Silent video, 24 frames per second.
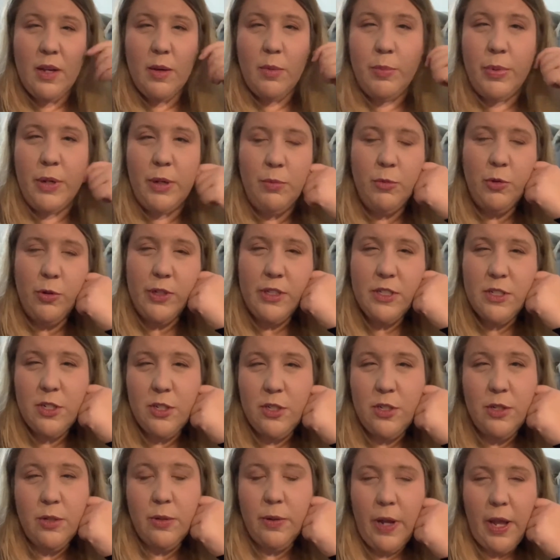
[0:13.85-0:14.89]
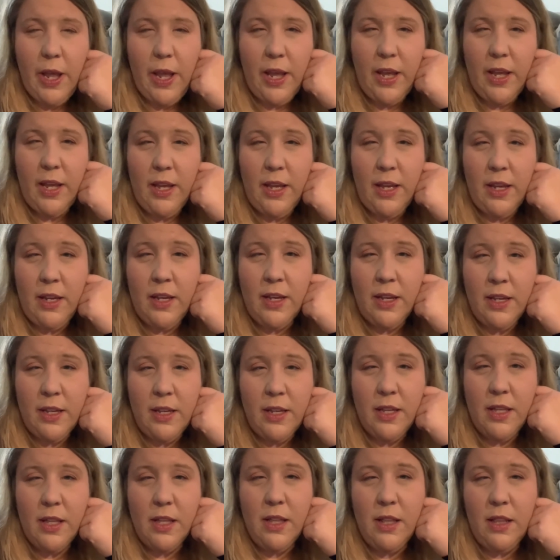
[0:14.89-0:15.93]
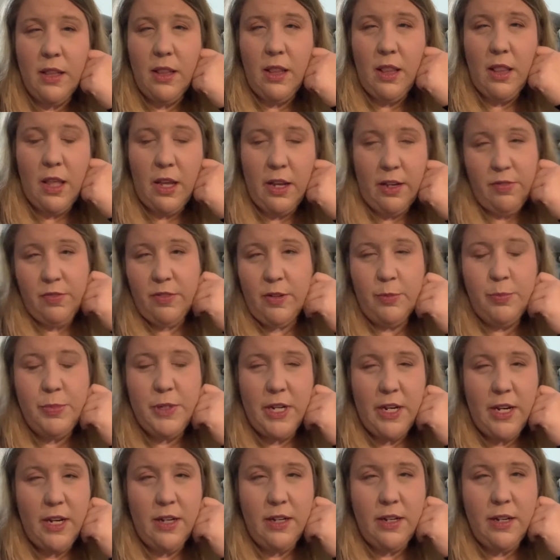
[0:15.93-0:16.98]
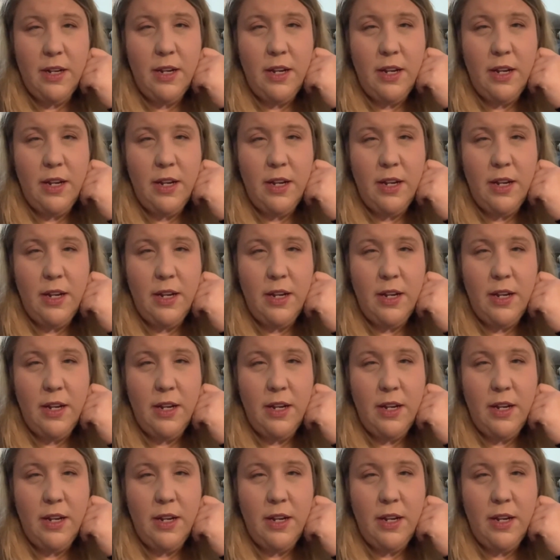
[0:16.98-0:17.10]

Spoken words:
but I'm going to do a life update,